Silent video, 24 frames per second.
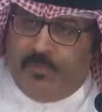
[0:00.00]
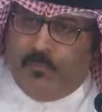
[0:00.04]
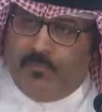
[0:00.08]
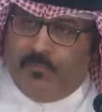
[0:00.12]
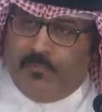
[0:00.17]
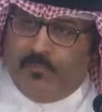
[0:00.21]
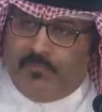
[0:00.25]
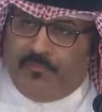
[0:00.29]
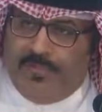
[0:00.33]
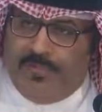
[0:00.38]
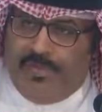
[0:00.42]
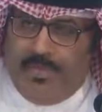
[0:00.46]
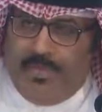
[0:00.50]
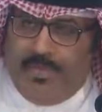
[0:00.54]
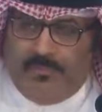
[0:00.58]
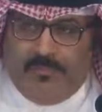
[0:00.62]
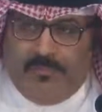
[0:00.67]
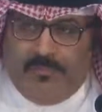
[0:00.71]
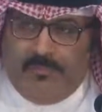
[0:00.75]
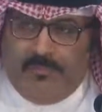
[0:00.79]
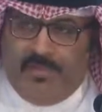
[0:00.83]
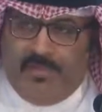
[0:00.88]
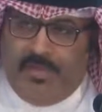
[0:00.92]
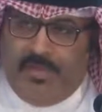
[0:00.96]
up to
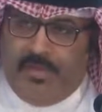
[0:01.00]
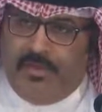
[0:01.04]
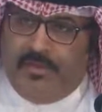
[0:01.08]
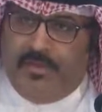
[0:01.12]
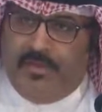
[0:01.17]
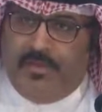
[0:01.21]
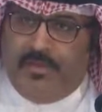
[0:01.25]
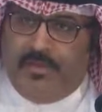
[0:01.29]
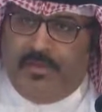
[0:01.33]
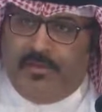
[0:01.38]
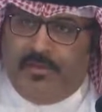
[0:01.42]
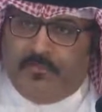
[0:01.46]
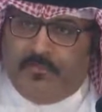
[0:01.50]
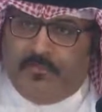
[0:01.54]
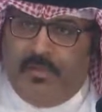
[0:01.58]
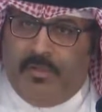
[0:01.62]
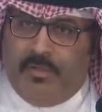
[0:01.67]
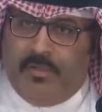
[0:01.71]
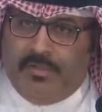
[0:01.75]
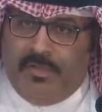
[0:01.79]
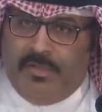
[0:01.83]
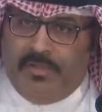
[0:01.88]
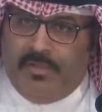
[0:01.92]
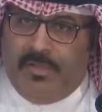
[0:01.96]
going back
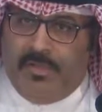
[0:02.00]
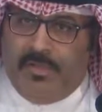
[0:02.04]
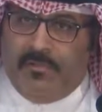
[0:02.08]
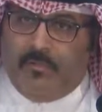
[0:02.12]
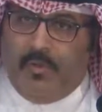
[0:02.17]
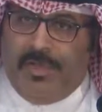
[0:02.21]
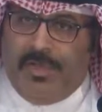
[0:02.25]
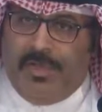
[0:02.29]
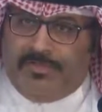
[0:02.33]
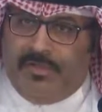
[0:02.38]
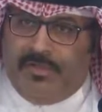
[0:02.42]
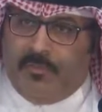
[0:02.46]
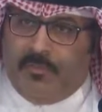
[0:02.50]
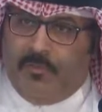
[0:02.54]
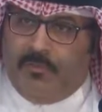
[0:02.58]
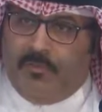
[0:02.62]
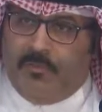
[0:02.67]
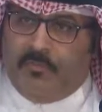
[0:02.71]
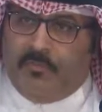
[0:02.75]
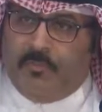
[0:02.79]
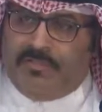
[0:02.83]
to the break,